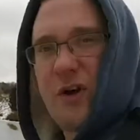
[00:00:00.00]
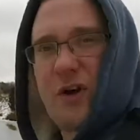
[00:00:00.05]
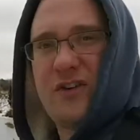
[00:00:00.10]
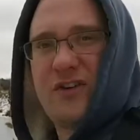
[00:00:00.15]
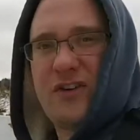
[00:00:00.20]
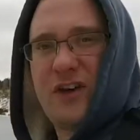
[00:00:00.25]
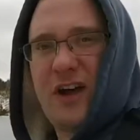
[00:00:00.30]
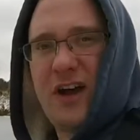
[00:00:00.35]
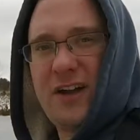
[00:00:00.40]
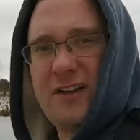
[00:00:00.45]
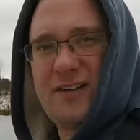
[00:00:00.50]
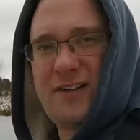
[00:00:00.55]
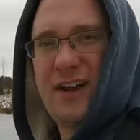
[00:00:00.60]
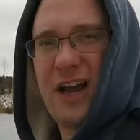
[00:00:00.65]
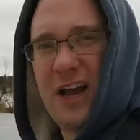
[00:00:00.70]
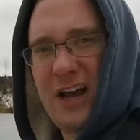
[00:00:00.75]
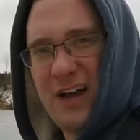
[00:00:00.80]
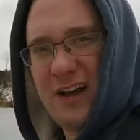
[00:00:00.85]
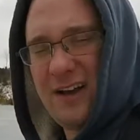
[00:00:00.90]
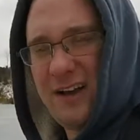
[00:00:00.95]
first, it's
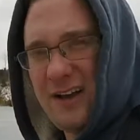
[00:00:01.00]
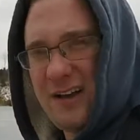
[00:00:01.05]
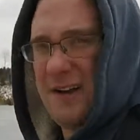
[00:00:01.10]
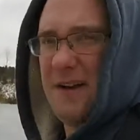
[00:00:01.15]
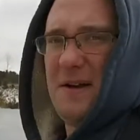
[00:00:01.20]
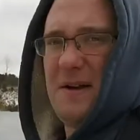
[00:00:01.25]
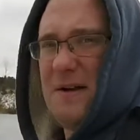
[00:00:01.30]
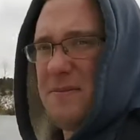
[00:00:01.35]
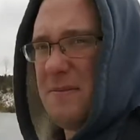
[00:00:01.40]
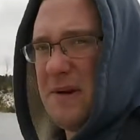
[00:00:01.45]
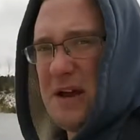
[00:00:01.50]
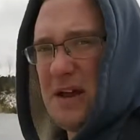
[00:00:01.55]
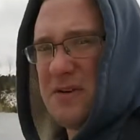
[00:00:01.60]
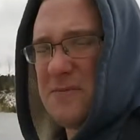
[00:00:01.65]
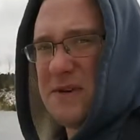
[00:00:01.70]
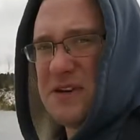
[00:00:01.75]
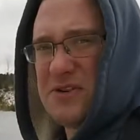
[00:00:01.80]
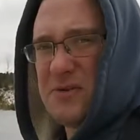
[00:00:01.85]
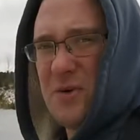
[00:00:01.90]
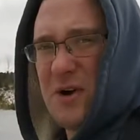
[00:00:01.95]
mainly
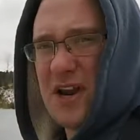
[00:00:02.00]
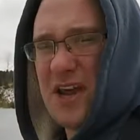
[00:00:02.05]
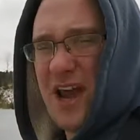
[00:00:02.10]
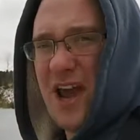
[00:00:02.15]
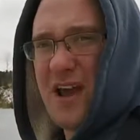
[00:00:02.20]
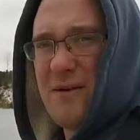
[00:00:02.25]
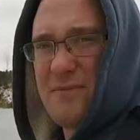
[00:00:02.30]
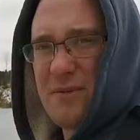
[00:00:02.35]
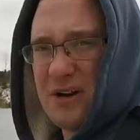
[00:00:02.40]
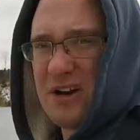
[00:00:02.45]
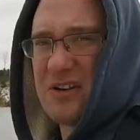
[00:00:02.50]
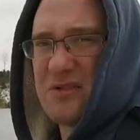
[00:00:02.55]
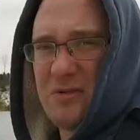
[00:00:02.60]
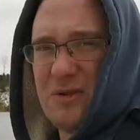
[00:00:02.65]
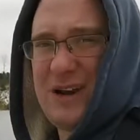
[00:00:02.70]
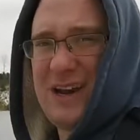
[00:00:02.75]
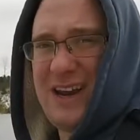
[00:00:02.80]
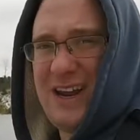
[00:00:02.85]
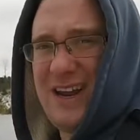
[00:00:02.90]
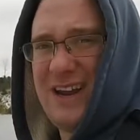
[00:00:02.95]
be 28, but it's
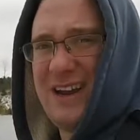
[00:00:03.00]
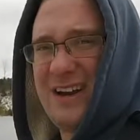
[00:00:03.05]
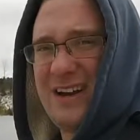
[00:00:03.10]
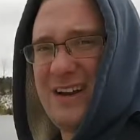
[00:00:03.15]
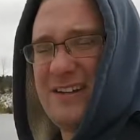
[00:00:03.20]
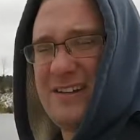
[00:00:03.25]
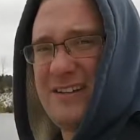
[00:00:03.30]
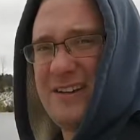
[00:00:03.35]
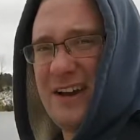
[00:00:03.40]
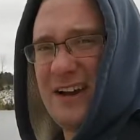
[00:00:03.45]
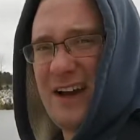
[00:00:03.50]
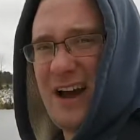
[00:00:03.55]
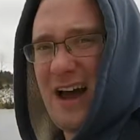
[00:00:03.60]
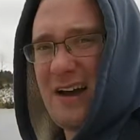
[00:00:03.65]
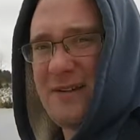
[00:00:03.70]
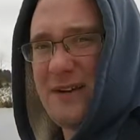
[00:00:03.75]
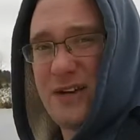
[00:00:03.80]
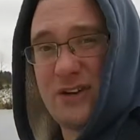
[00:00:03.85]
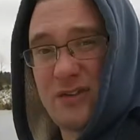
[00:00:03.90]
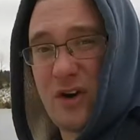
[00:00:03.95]
windy and it's
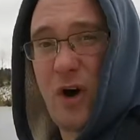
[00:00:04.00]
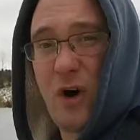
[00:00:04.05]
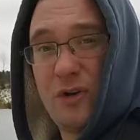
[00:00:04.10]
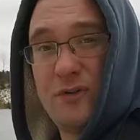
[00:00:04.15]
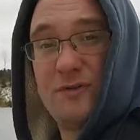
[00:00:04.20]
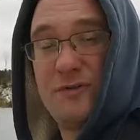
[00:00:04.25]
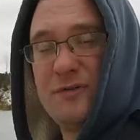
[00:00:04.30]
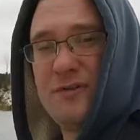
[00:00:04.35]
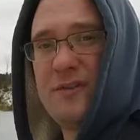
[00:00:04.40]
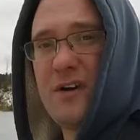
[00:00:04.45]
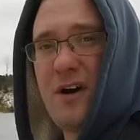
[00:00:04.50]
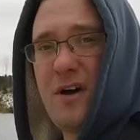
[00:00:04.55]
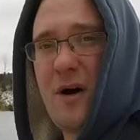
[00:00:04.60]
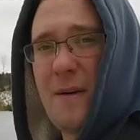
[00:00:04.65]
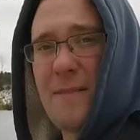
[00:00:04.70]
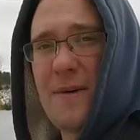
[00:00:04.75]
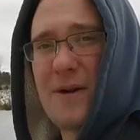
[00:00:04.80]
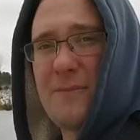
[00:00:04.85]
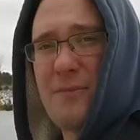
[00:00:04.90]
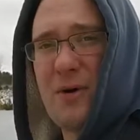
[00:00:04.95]
cold, so
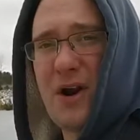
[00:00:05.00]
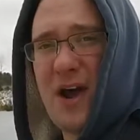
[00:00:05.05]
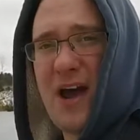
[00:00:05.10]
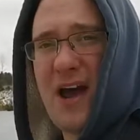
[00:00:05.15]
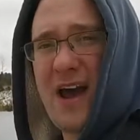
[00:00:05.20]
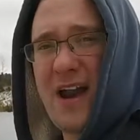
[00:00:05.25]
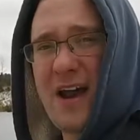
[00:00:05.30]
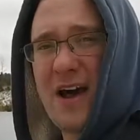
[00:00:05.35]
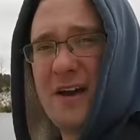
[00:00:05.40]
I'm gonna put a hat